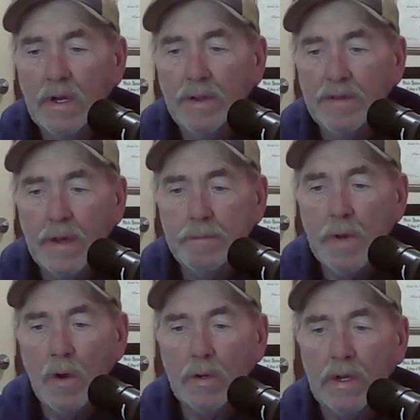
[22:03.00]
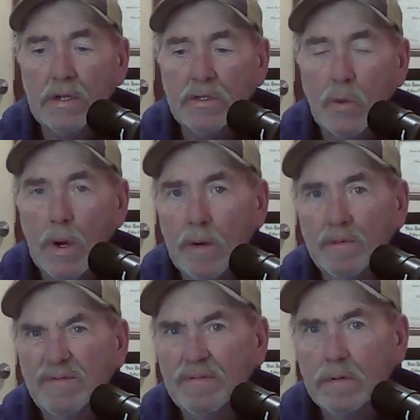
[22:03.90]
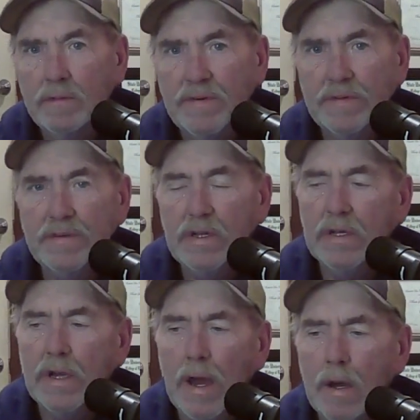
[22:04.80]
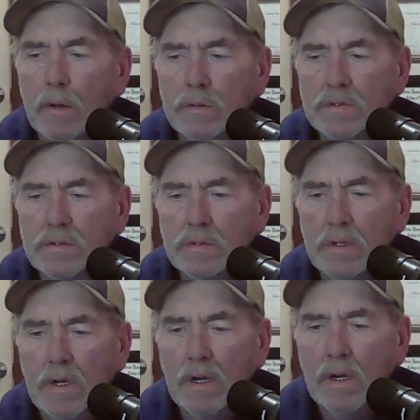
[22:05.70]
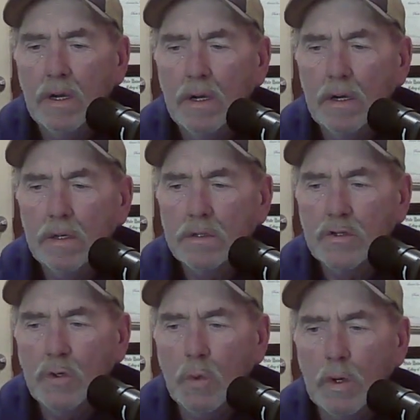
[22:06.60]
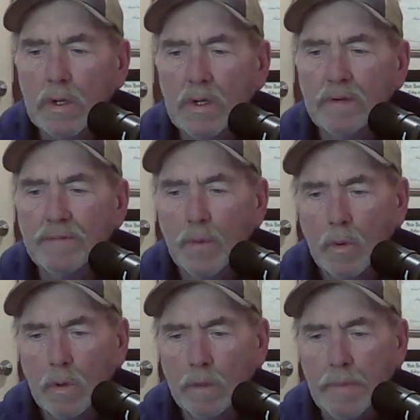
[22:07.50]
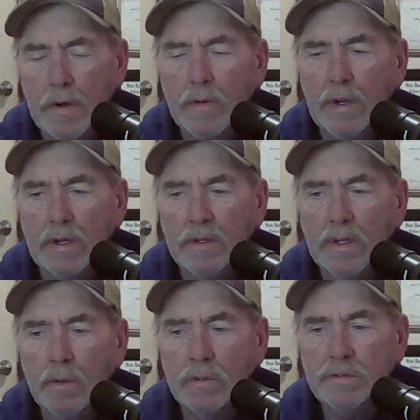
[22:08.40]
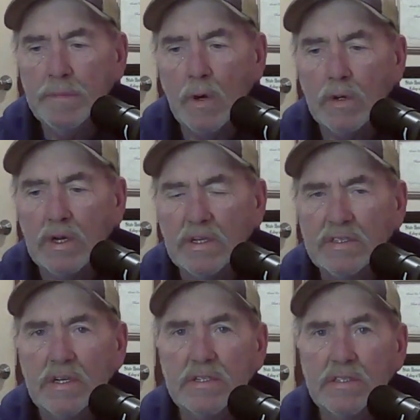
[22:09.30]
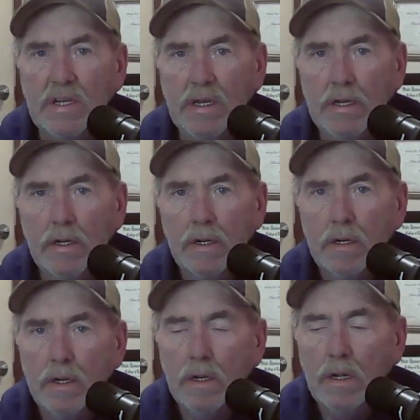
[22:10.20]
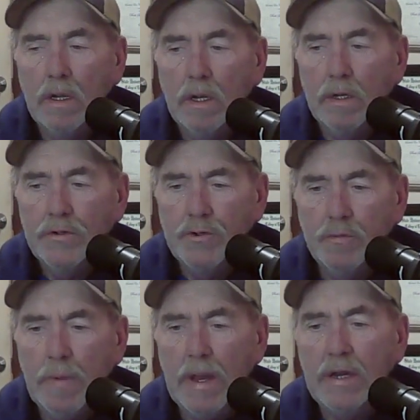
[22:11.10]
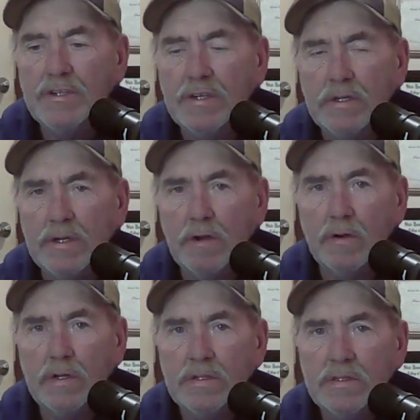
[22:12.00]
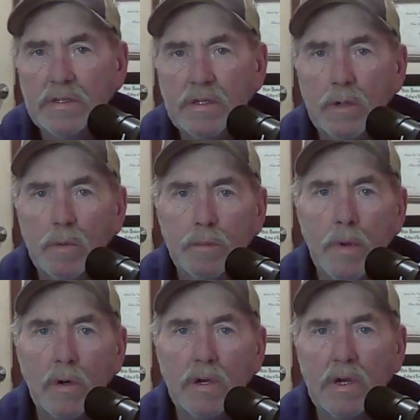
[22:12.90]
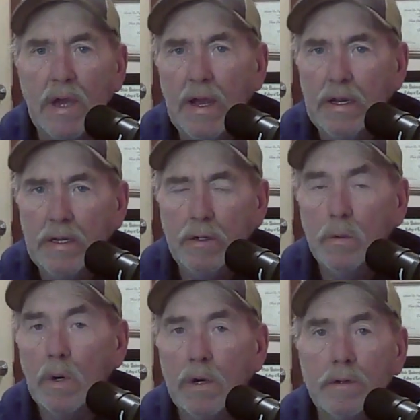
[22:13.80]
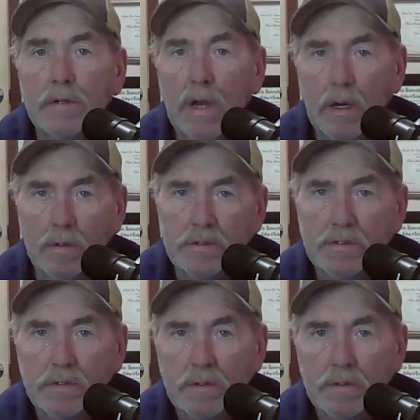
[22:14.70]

them milking 12, 15 cows to working for Marion that was milking 60 to managing dairies that were milking 80 to 100 cows.